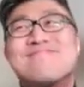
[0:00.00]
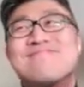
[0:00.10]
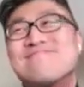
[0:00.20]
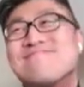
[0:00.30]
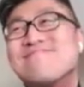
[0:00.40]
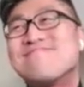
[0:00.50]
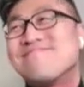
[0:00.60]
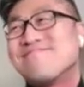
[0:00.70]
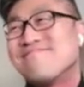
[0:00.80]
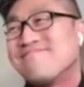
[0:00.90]

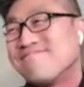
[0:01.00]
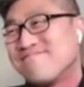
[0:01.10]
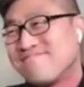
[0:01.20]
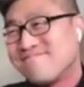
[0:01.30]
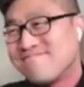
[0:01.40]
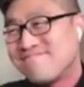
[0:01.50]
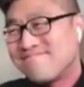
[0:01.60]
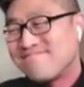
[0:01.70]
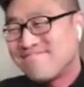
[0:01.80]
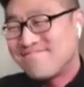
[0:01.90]

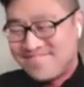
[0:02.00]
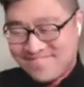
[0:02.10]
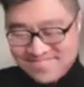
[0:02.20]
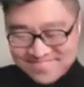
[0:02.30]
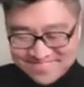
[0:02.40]
(not speaking)